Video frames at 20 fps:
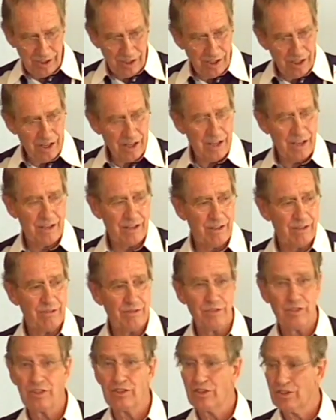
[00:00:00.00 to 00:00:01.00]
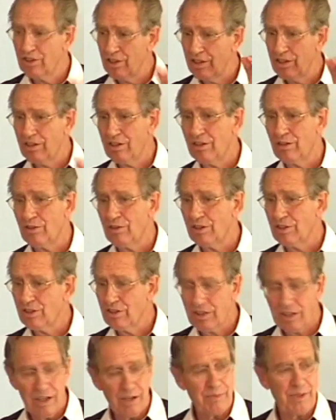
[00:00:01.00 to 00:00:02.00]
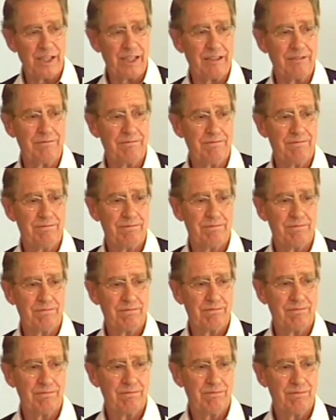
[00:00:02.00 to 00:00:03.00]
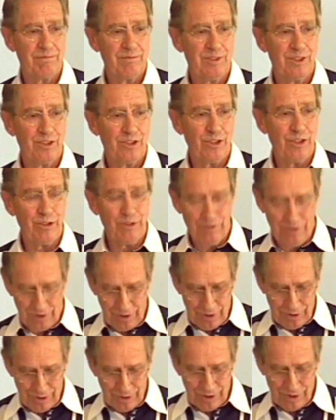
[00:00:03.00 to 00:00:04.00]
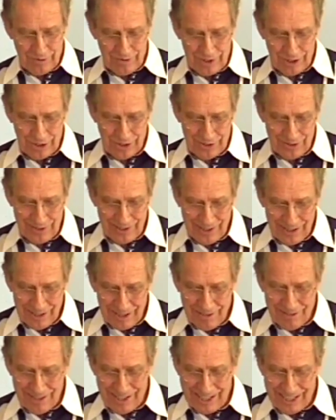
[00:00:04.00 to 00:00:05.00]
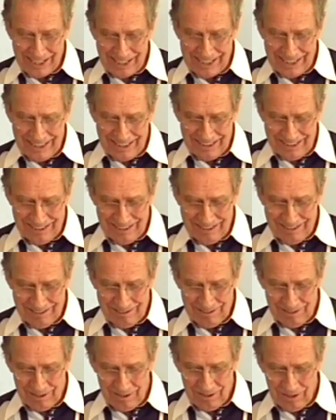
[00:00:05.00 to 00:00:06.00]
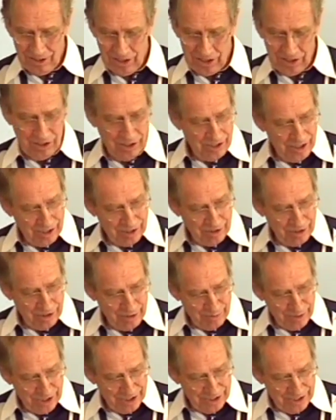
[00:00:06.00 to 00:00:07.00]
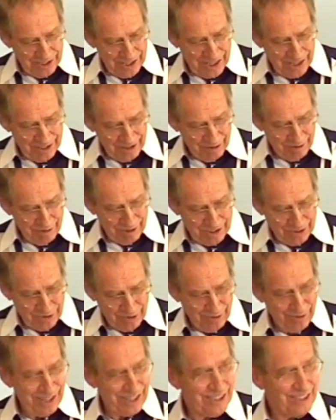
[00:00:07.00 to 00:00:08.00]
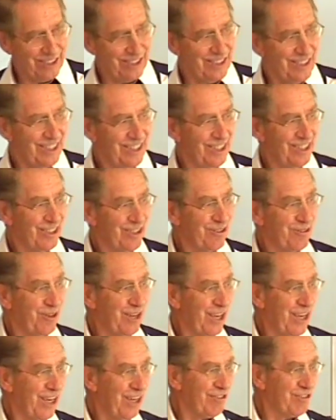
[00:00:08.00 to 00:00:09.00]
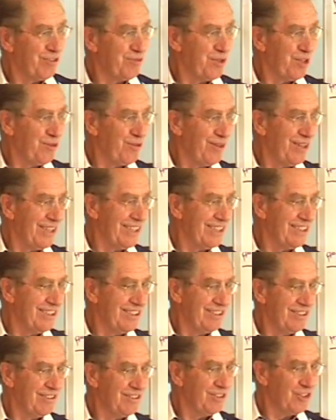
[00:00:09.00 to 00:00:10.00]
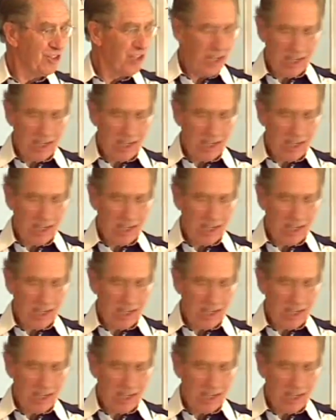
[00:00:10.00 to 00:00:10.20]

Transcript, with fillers: to see the Lord's coming. So, for those of us living and are not going to be dead and resurrected, we have to be what? Changed.